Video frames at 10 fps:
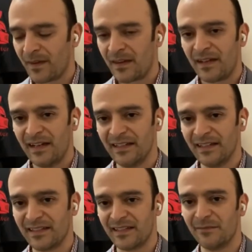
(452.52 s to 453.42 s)
And
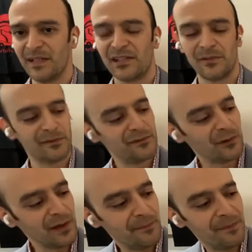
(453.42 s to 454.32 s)
as I mentioned before,
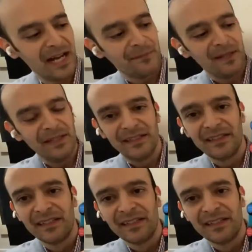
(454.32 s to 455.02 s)
the back button